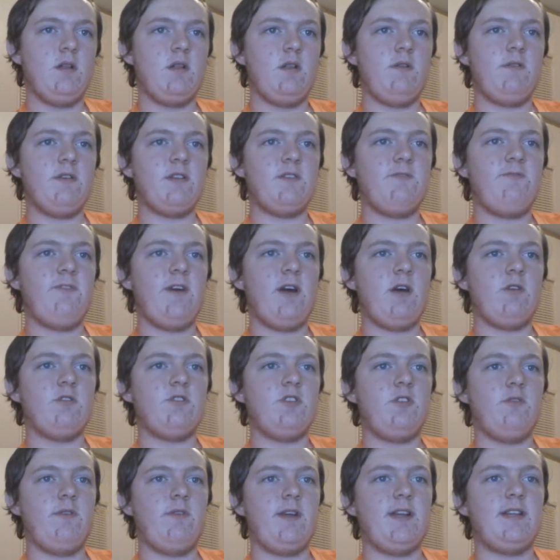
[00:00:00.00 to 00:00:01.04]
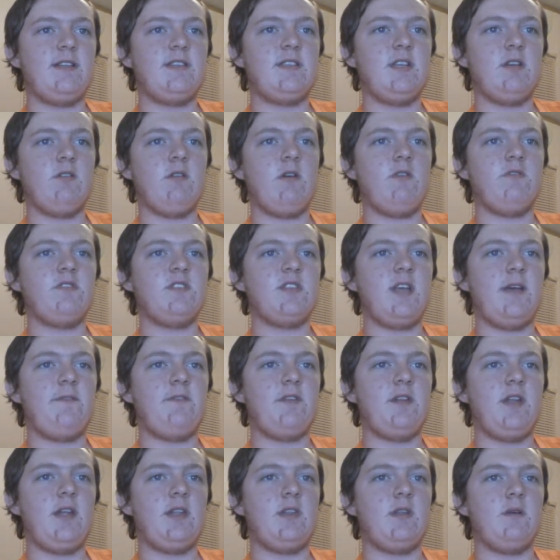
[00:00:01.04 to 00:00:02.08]
Lewis fell to a zero
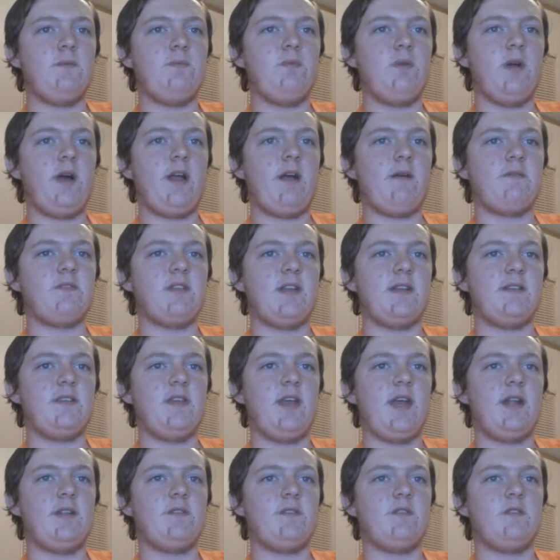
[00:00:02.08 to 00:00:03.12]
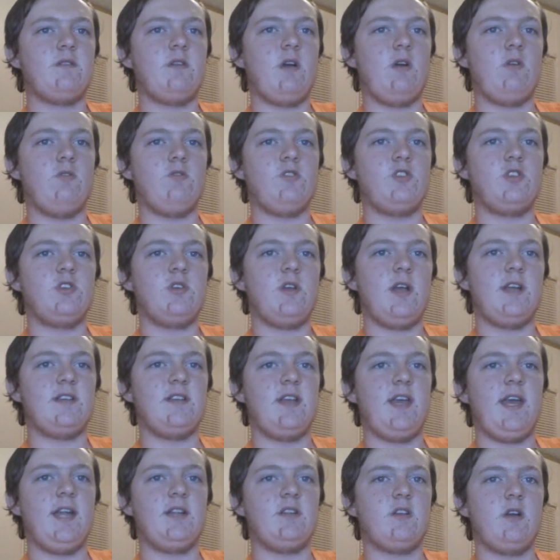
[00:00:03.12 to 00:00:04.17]
seven in the playoffs as head coach. As
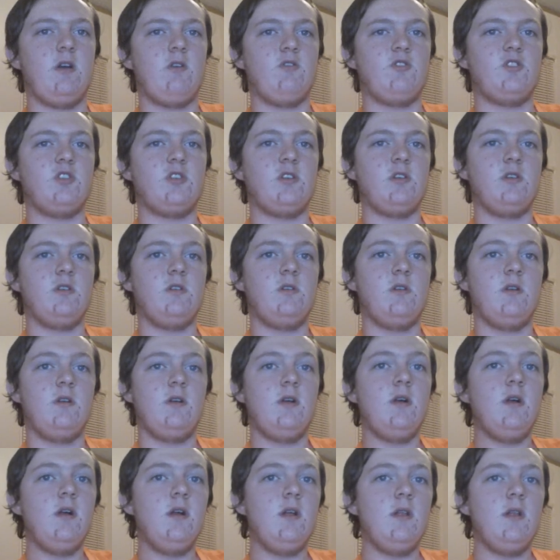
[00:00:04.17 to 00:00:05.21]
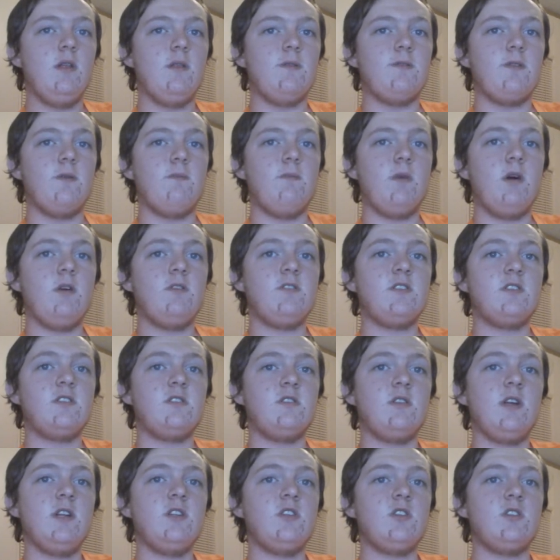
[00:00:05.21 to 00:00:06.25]
a head coach, the
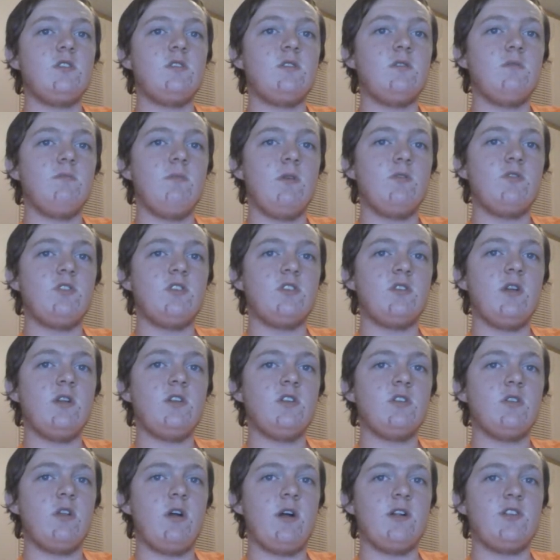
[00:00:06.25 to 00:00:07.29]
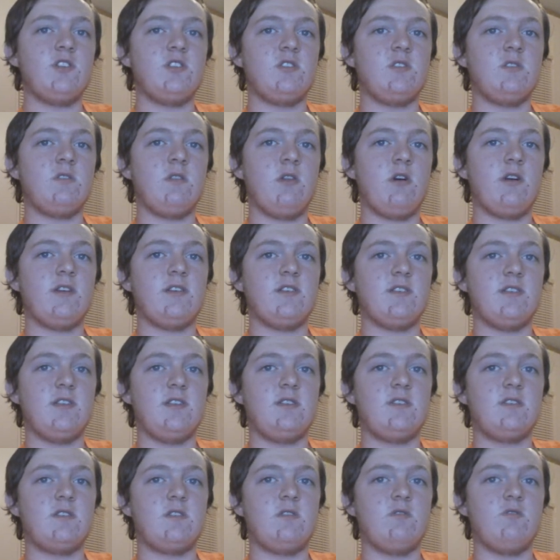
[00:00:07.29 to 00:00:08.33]
most such most such loss,
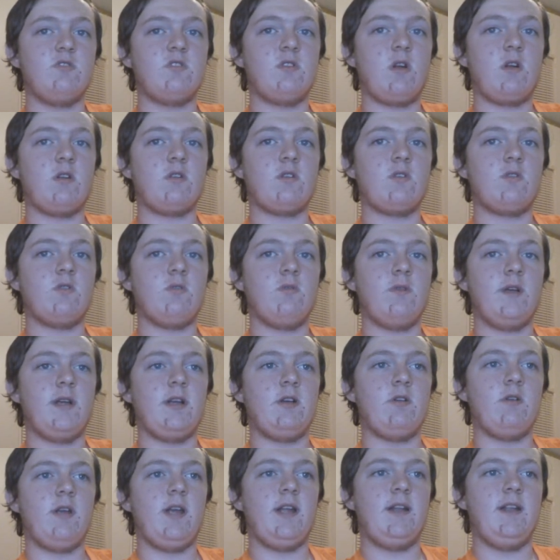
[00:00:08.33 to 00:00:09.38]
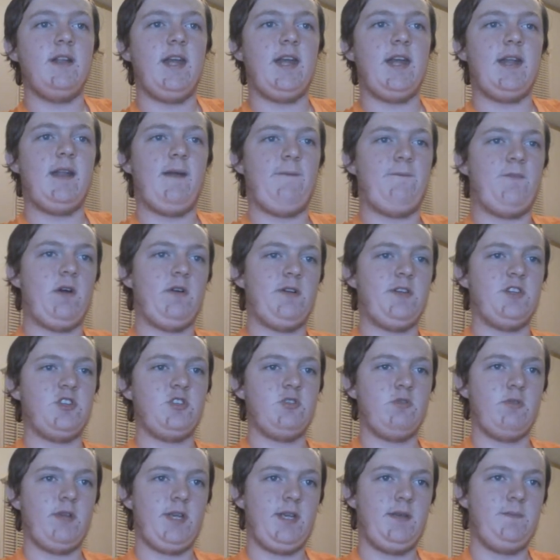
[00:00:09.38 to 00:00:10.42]
losses to start career in N F L
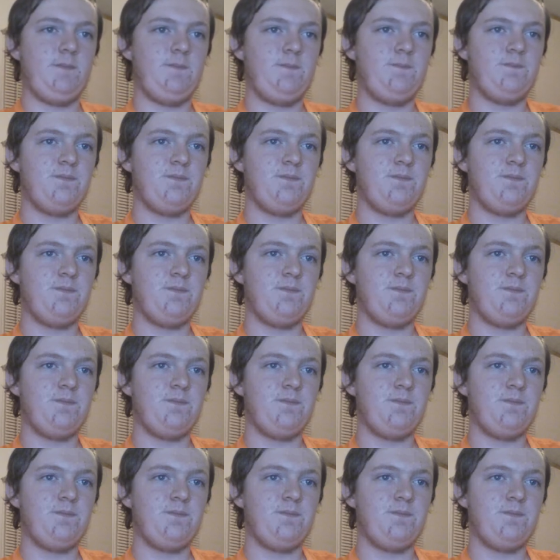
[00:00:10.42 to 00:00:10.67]
history.